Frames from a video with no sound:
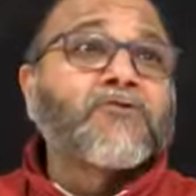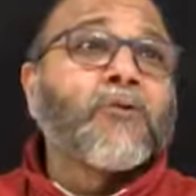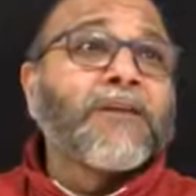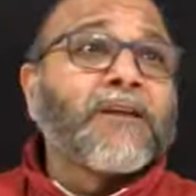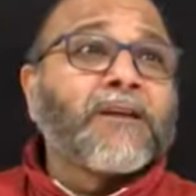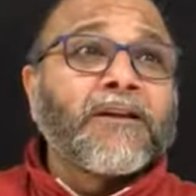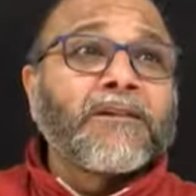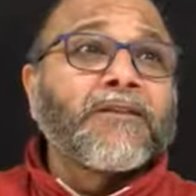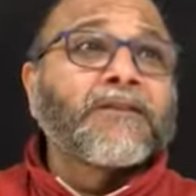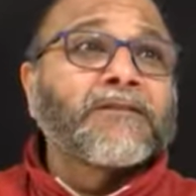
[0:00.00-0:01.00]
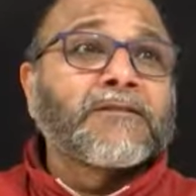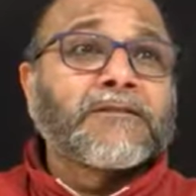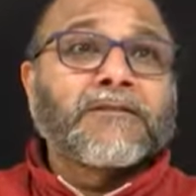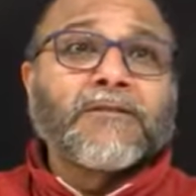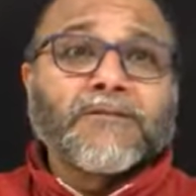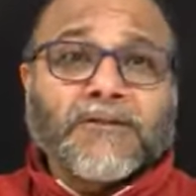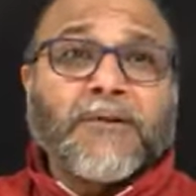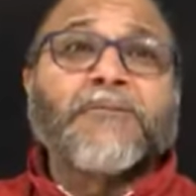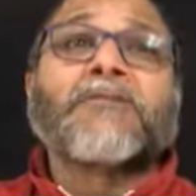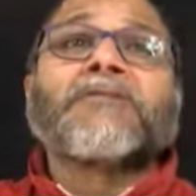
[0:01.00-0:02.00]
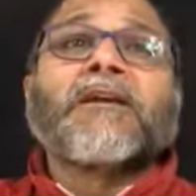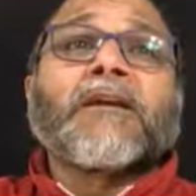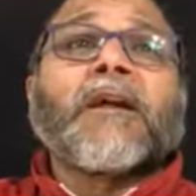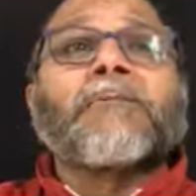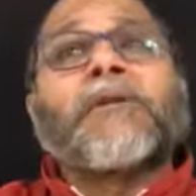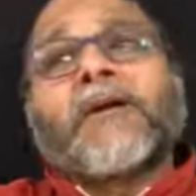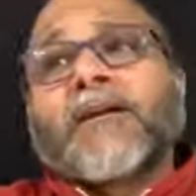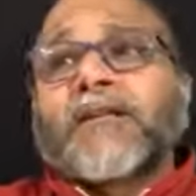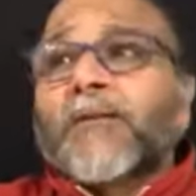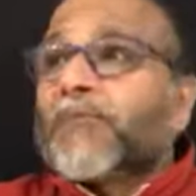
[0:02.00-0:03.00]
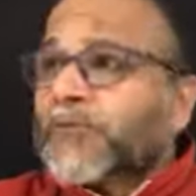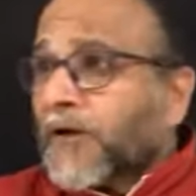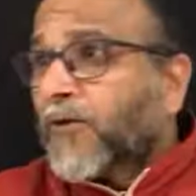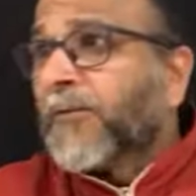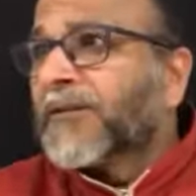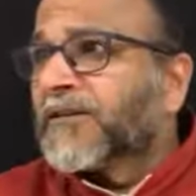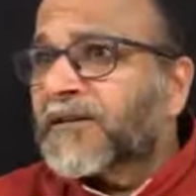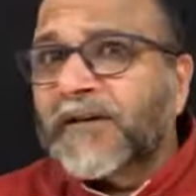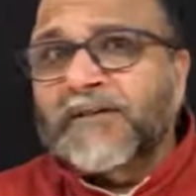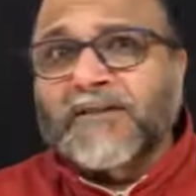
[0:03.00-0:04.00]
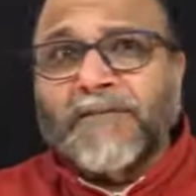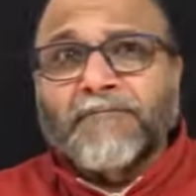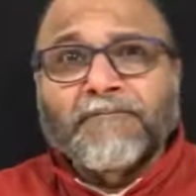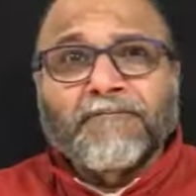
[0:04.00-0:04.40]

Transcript: so many religions, the scriptures are kept and done the puja. Nobody studies them.